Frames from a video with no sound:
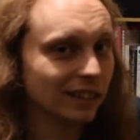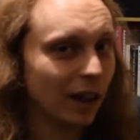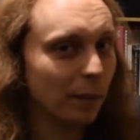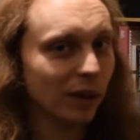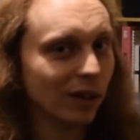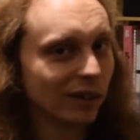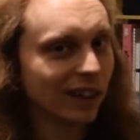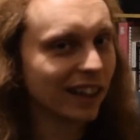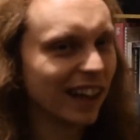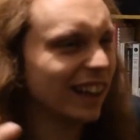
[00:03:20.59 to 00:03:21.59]
I'm no longer
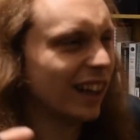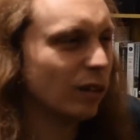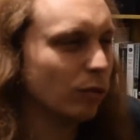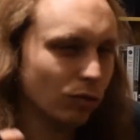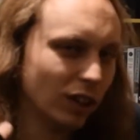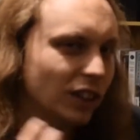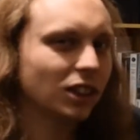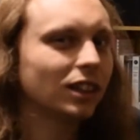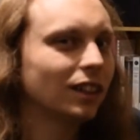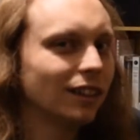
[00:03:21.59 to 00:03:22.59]
getting that rush